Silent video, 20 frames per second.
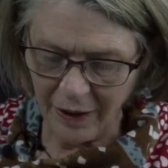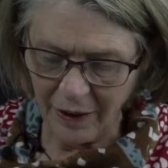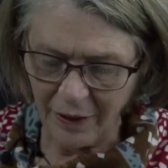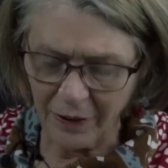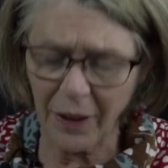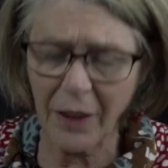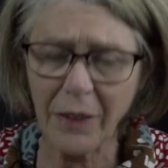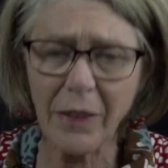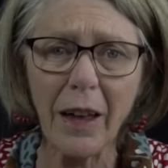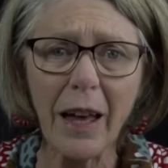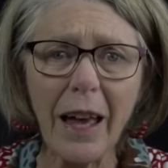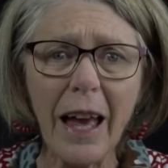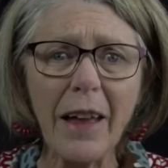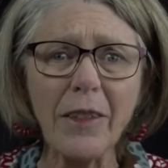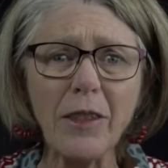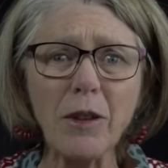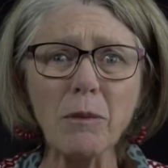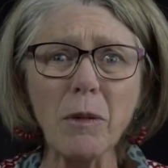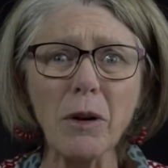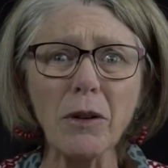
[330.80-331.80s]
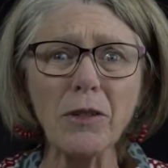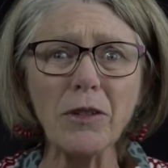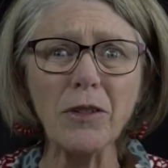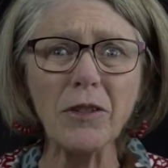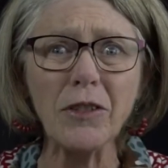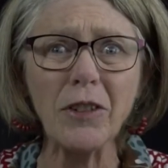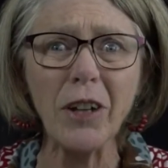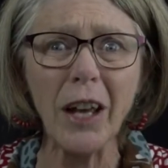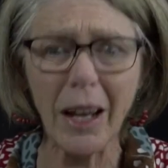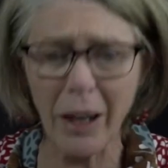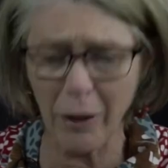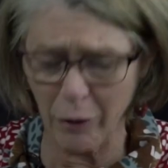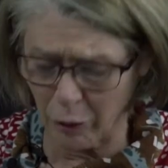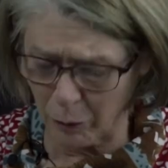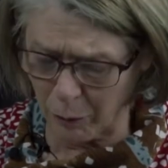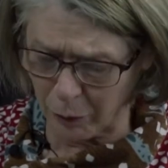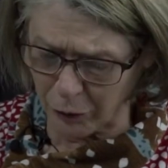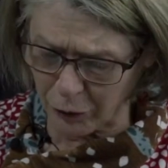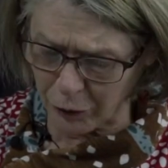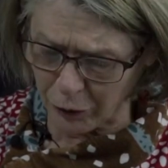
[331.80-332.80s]
Then they had the most
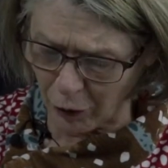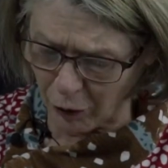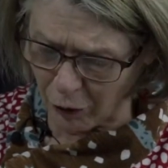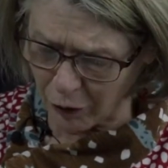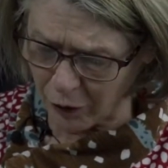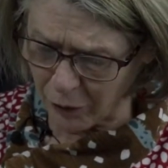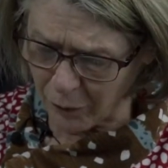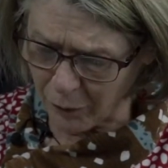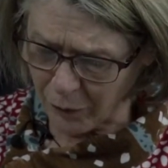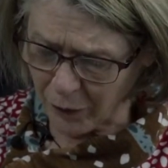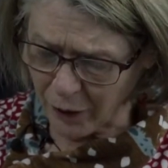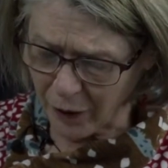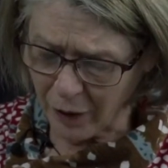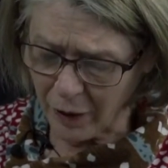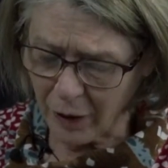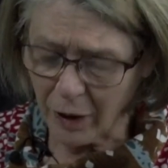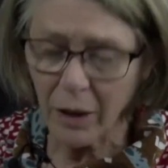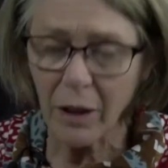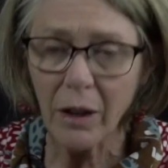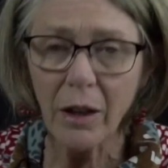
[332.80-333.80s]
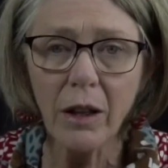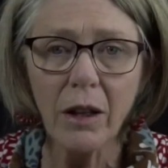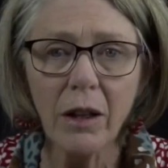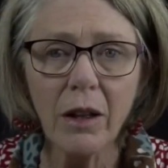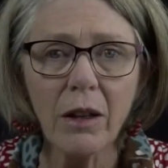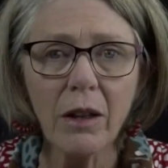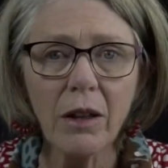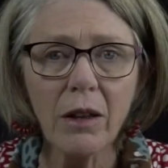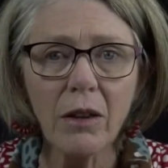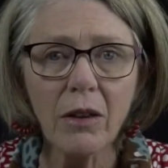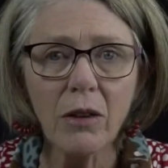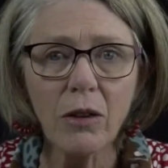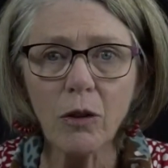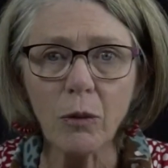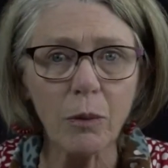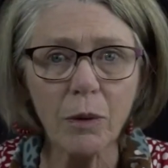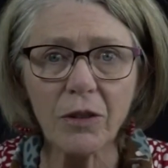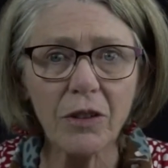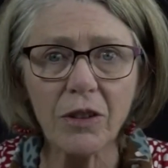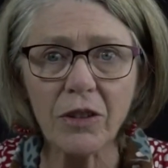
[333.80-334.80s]
terrible shock.
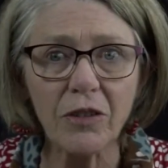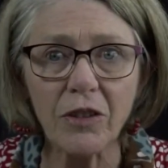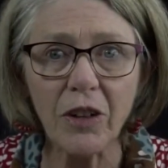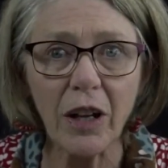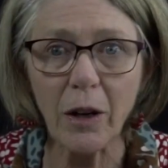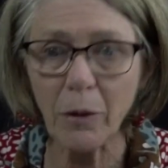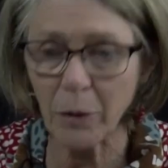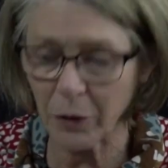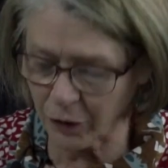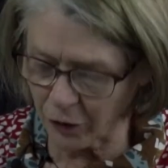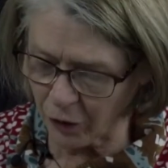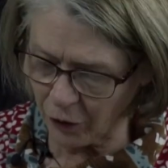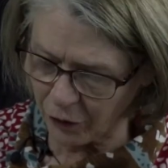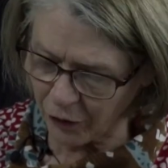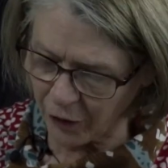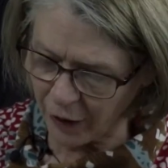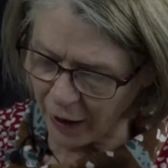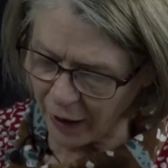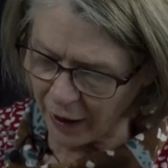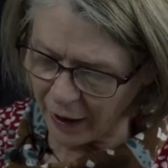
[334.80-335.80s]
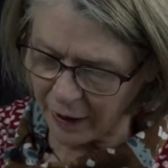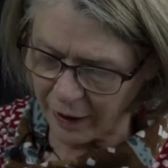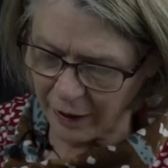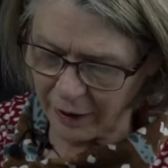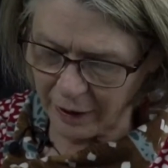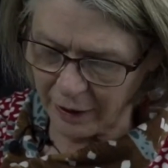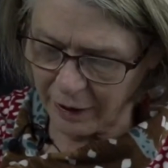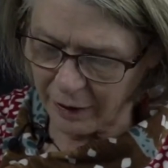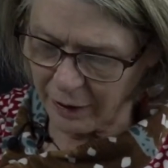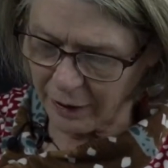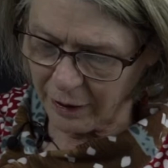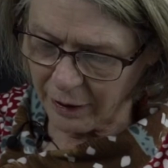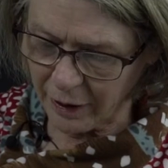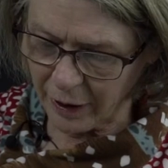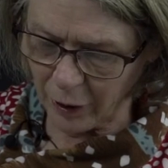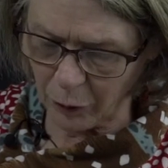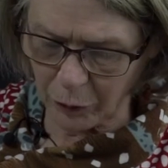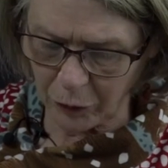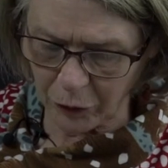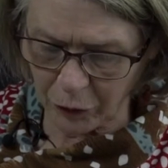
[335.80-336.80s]
The wishing chair was not there.
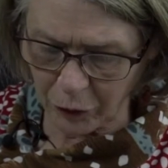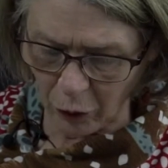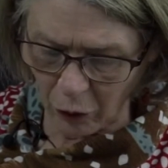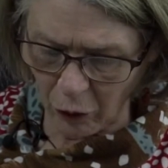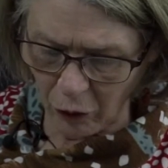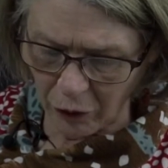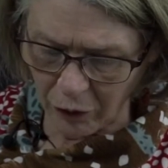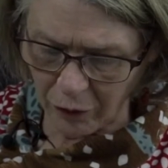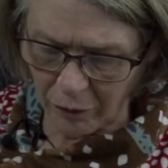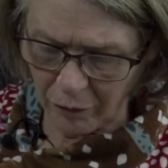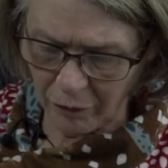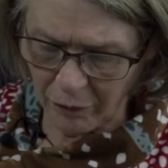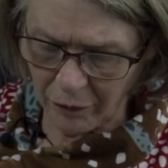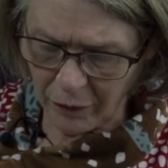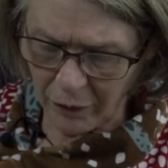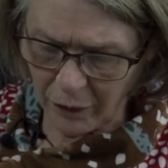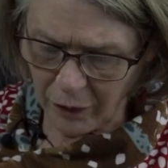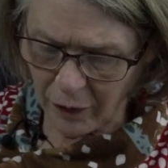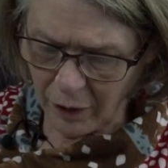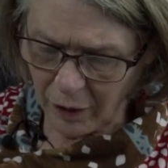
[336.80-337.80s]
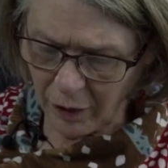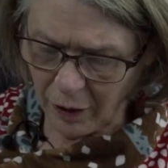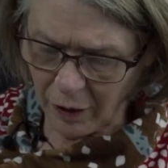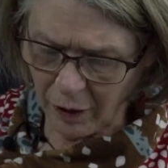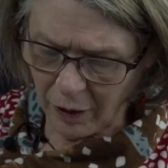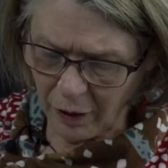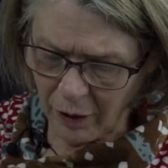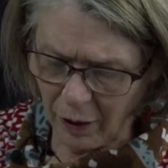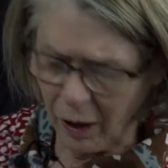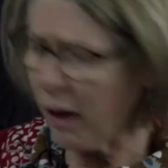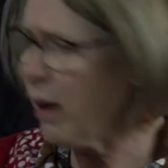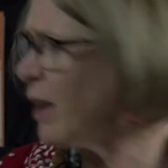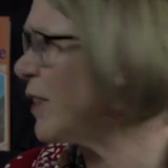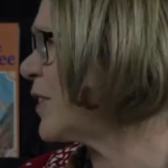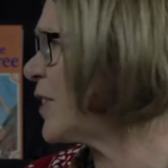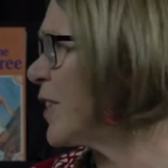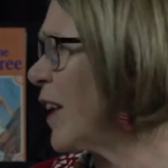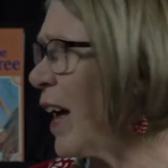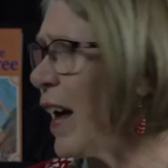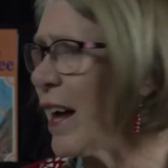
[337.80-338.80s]
It was gone. I
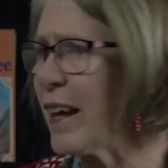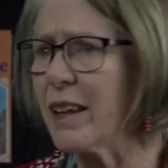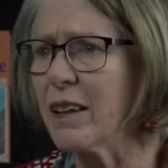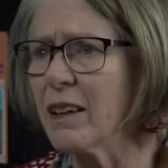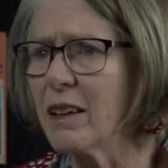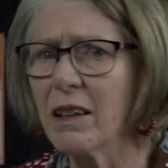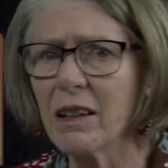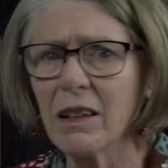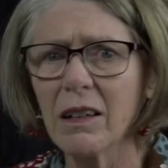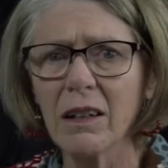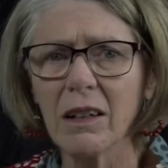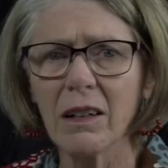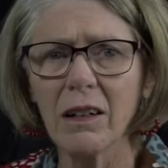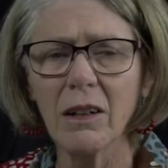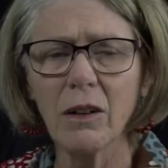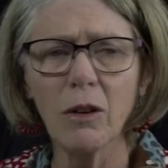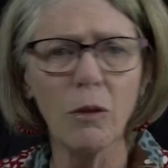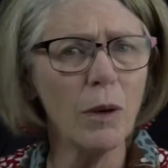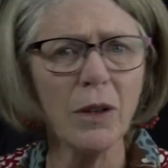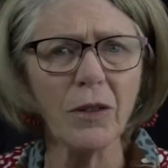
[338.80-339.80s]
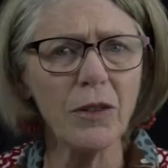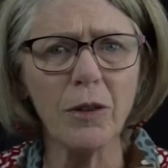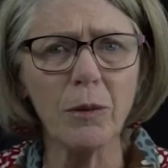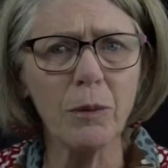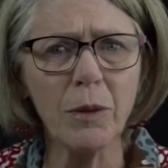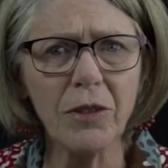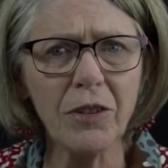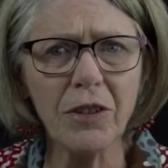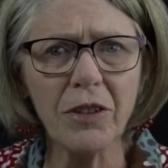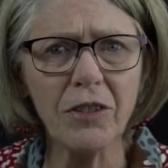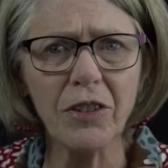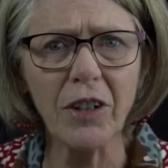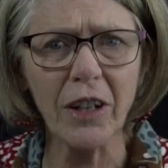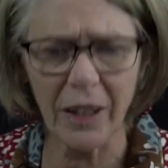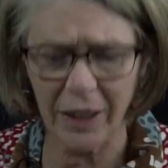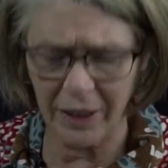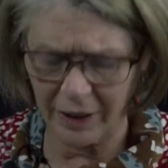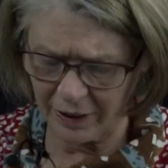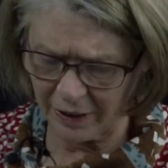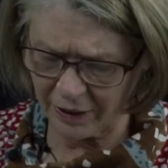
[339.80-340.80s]
say, where's the wishing
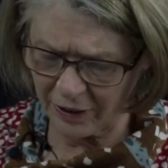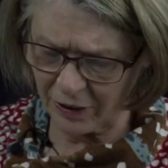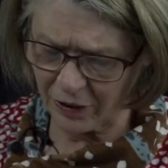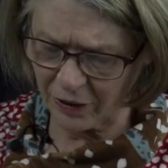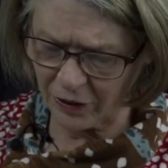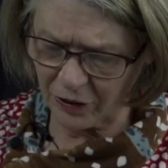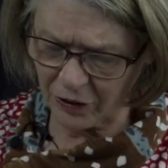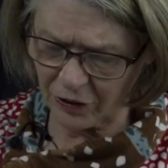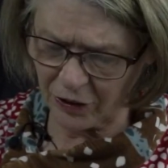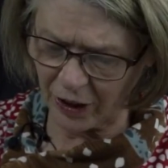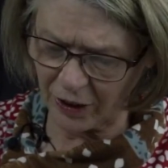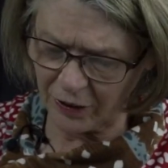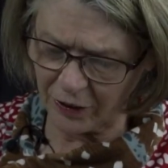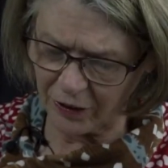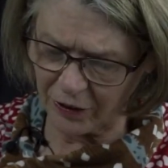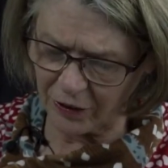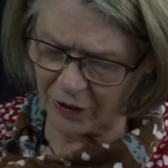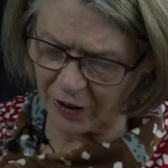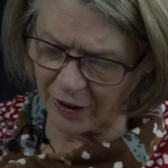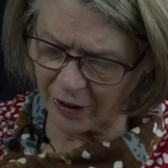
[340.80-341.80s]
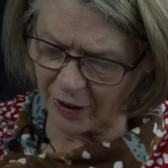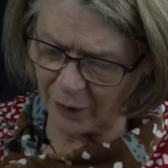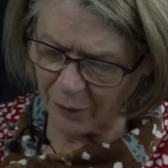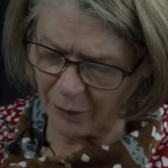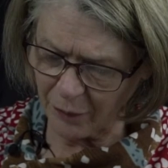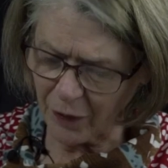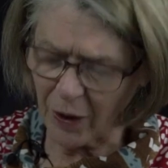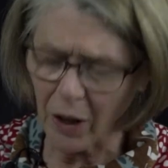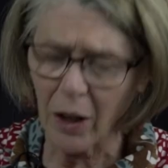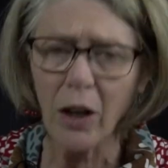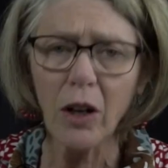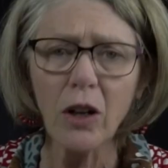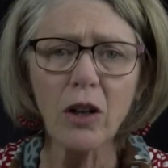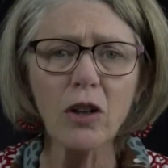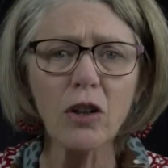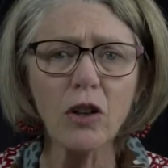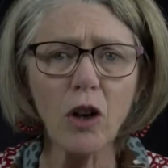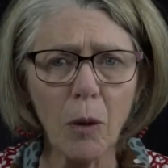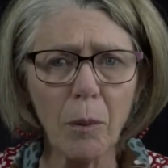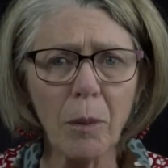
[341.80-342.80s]
chair? Shouted Chinky.
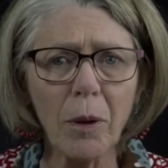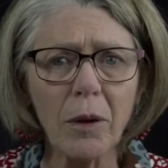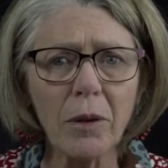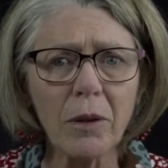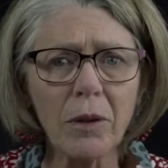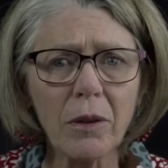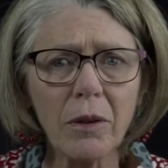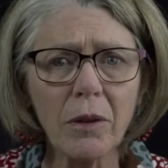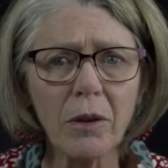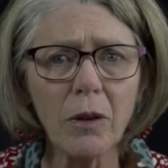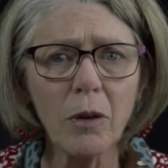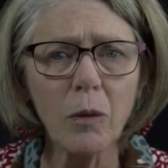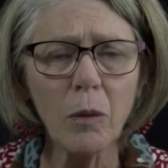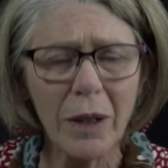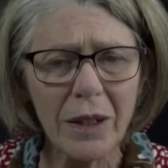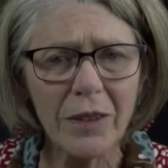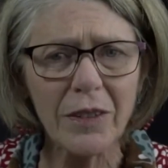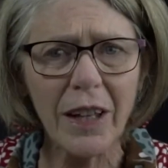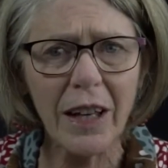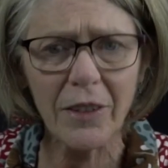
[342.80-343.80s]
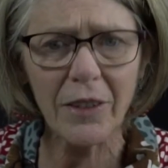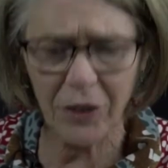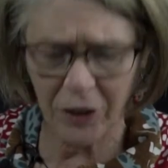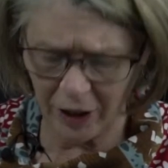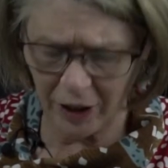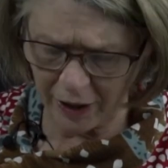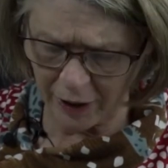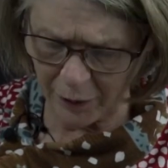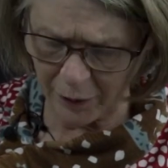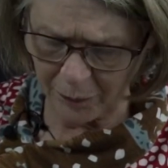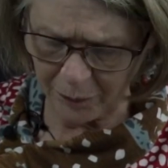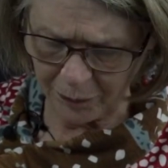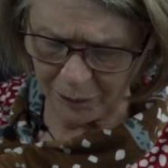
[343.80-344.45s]
Goblin, where's our chair?